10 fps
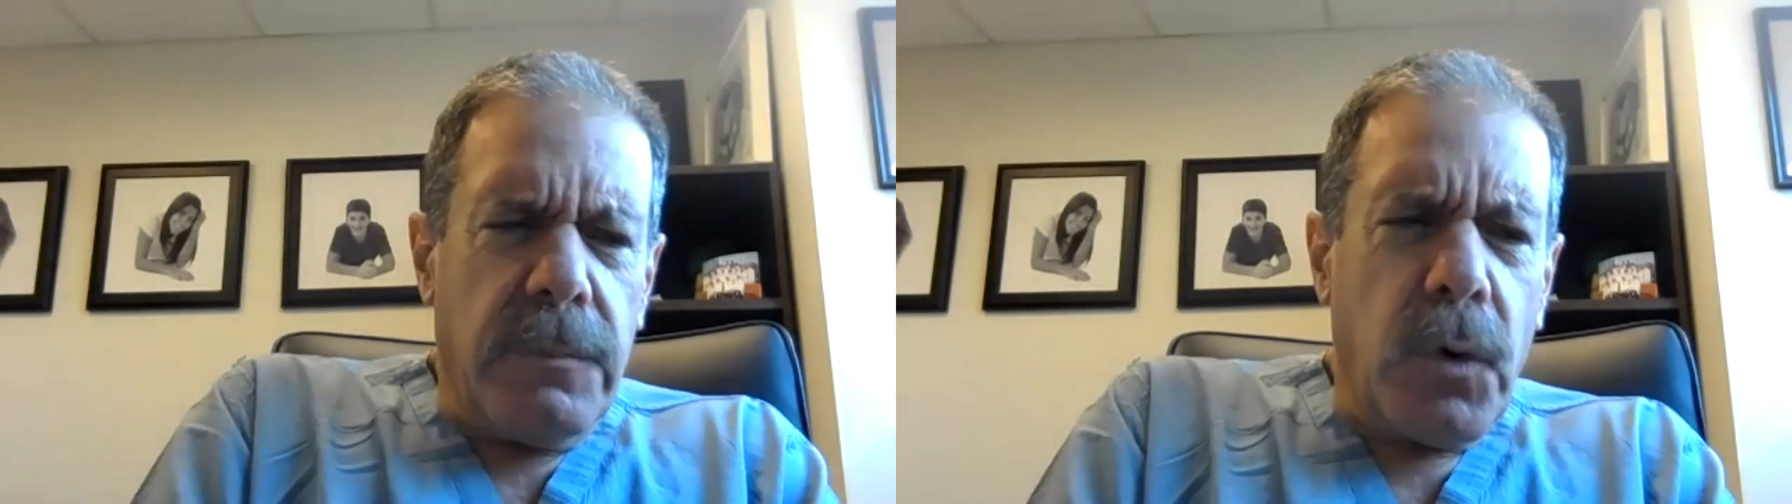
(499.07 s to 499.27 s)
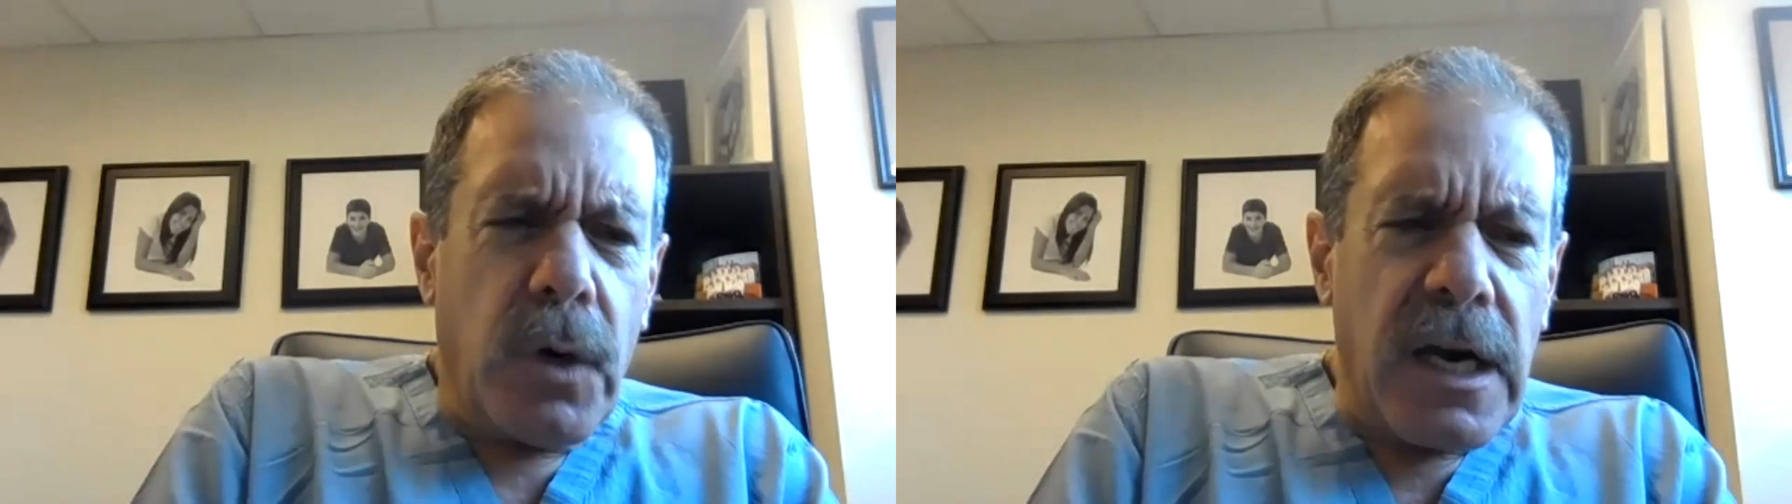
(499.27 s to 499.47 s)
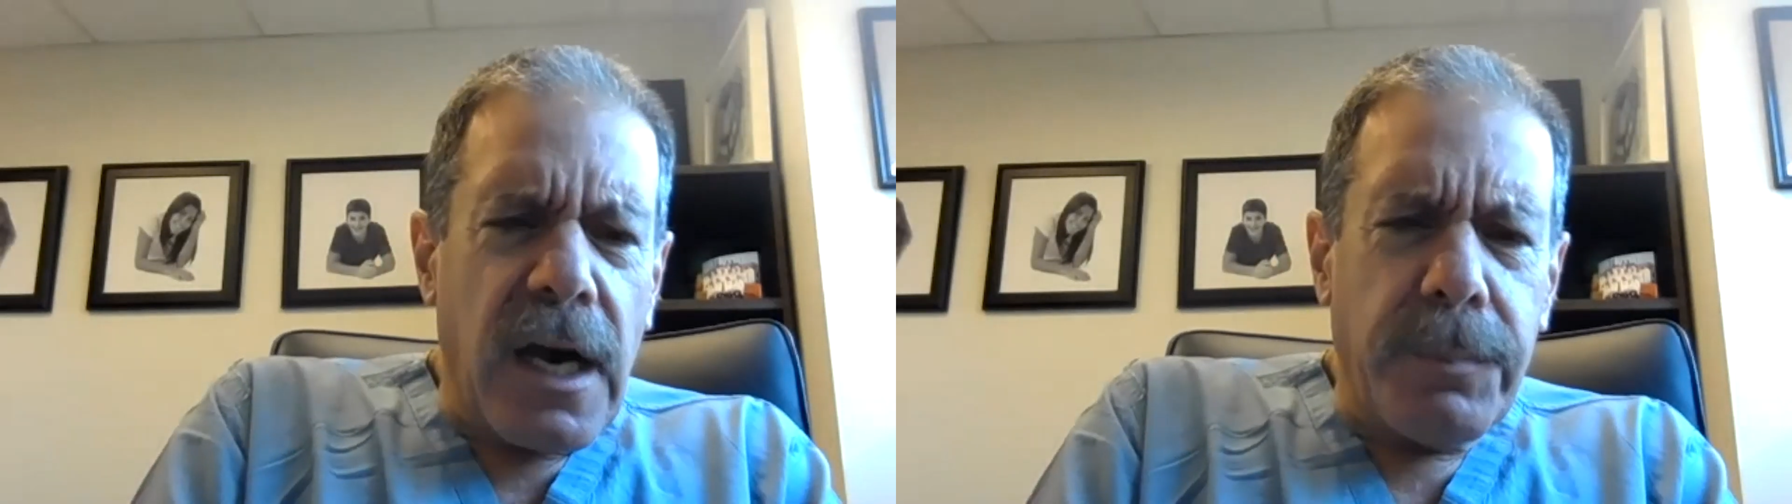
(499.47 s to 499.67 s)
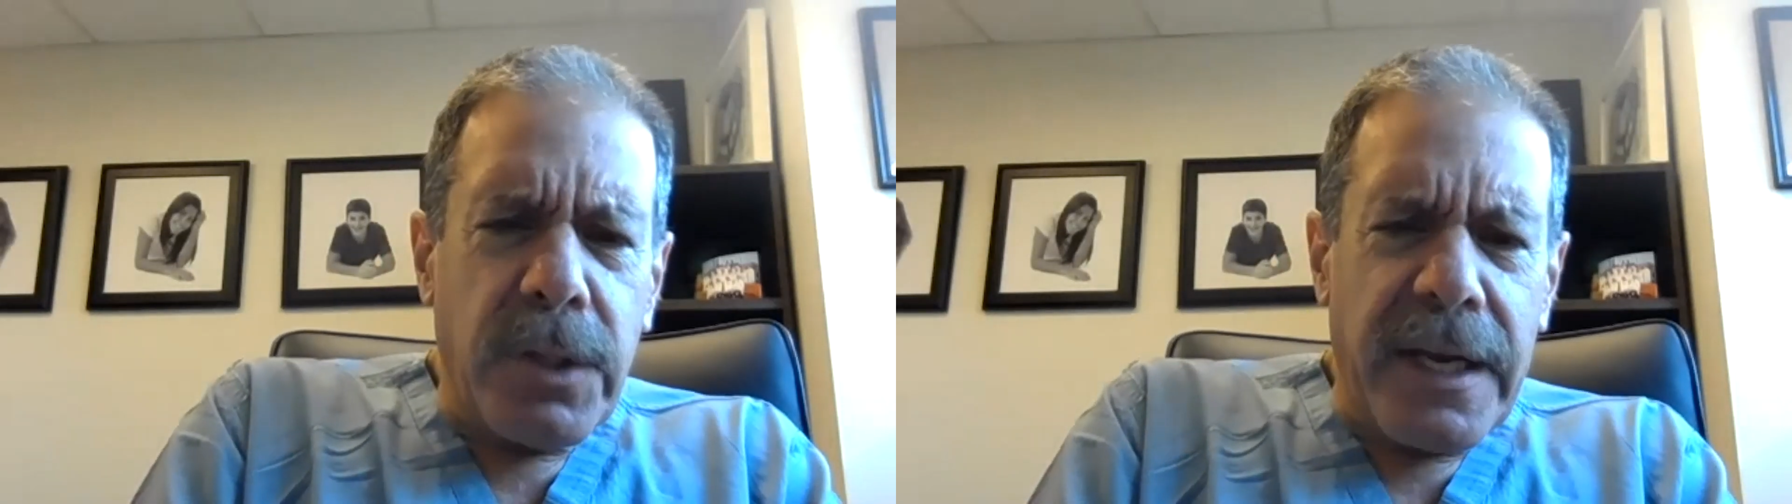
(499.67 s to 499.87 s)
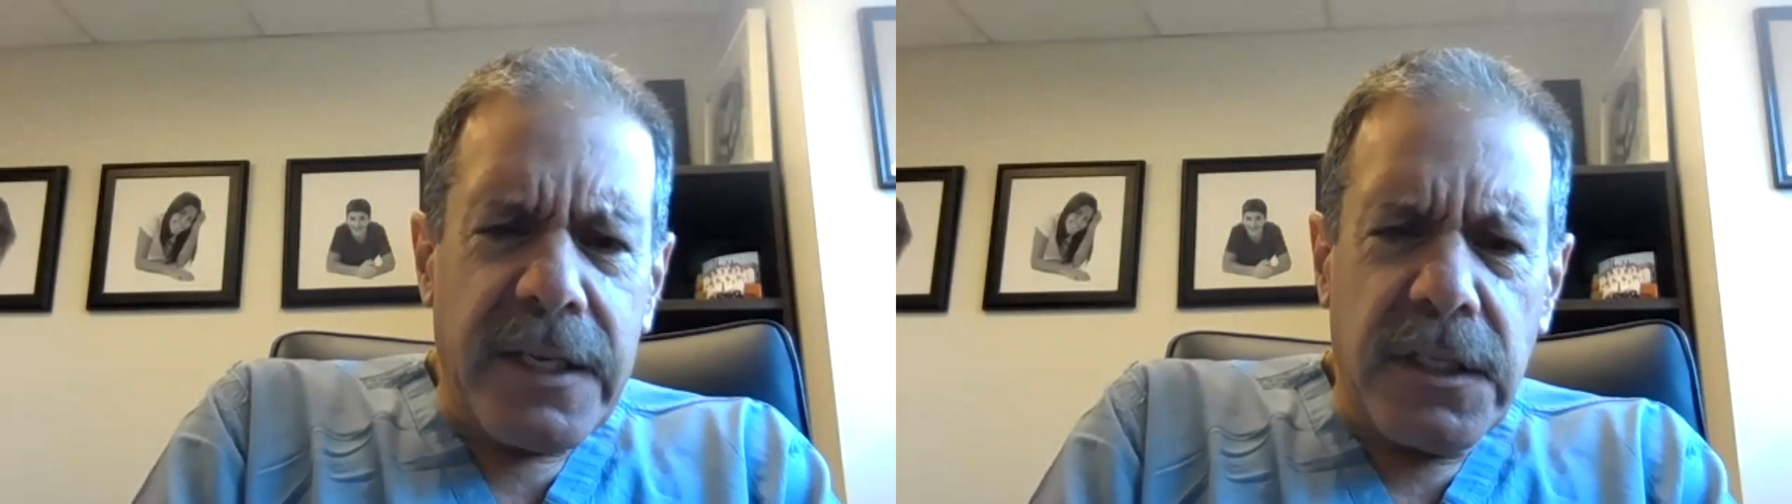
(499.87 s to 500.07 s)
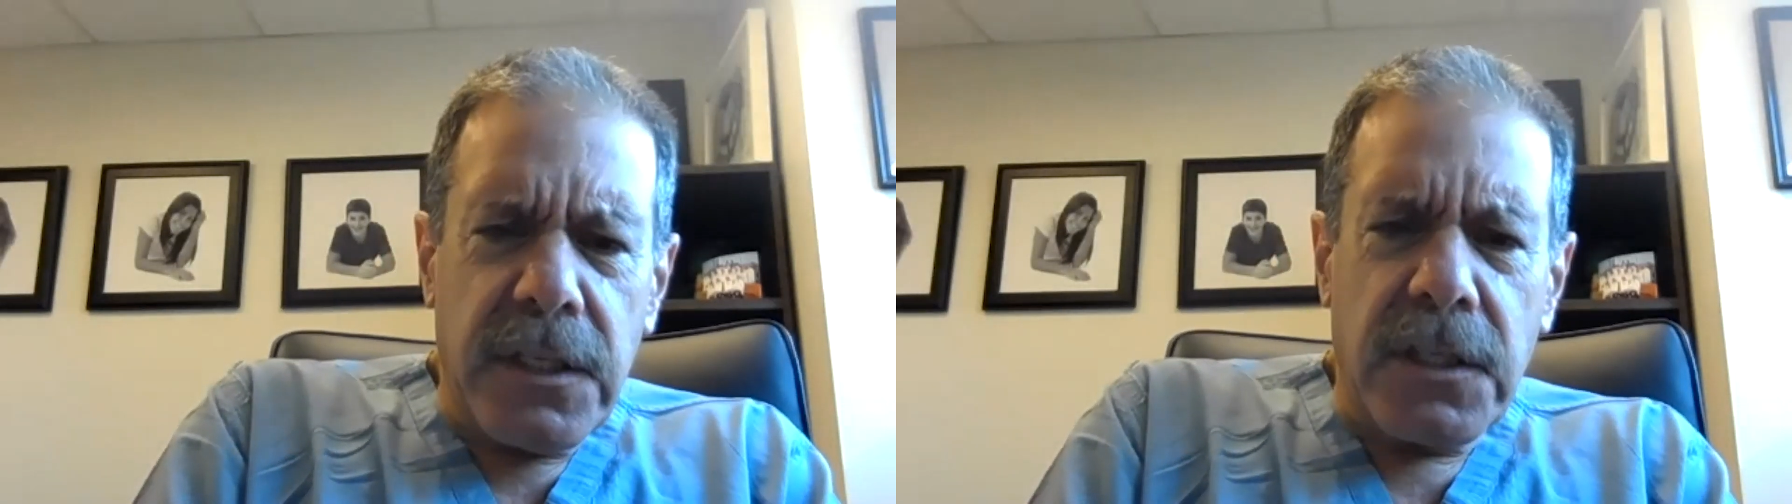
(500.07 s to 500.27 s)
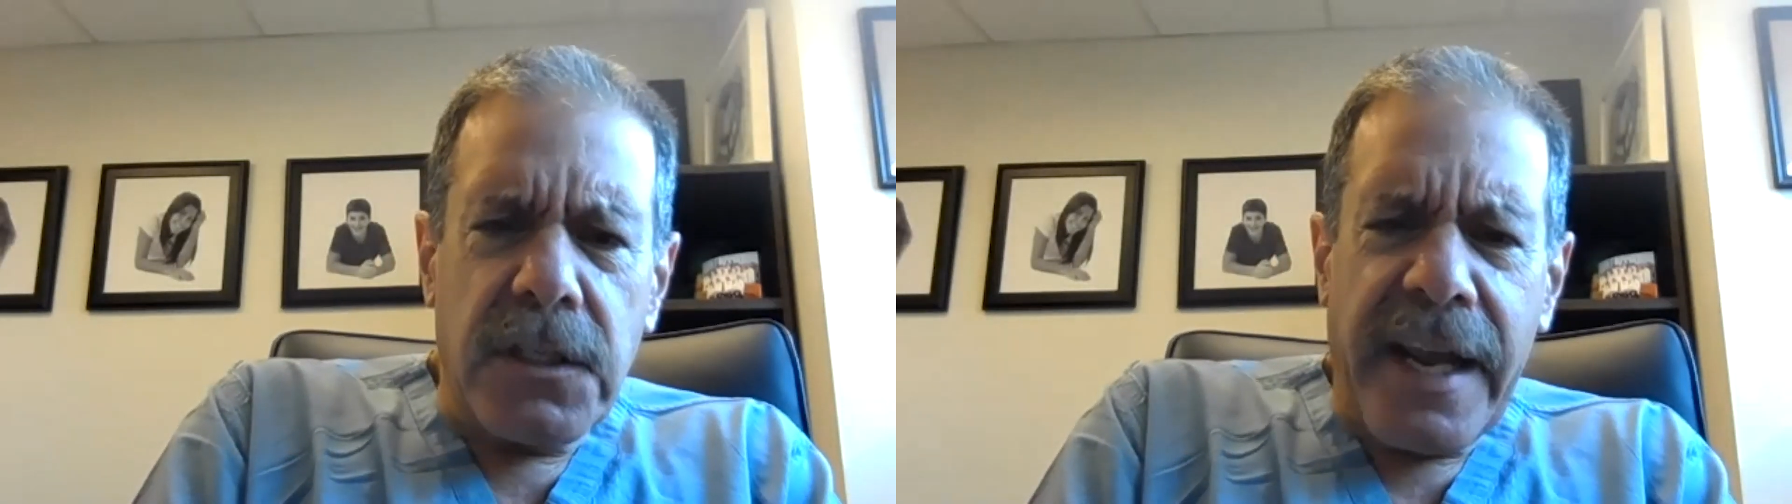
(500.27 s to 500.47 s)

more complex than just